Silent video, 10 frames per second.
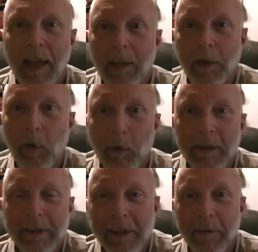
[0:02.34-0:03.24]
Hello,
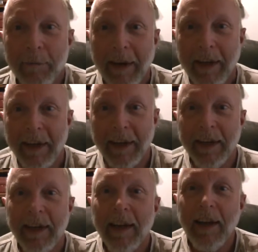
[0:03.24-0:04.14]
this is Kevin Bacon
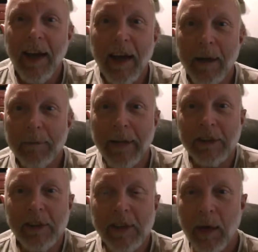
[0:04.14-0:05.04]
again. Um, I
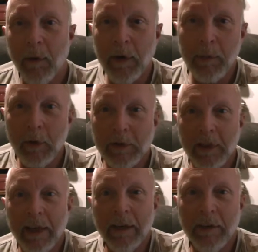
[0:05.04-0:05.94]
just got one of the most
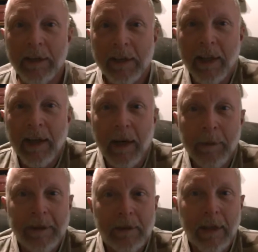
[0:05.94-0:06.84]
interesting
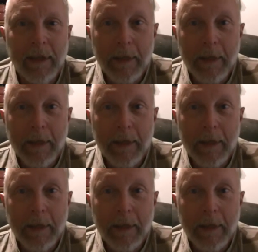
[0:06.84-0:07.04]
comments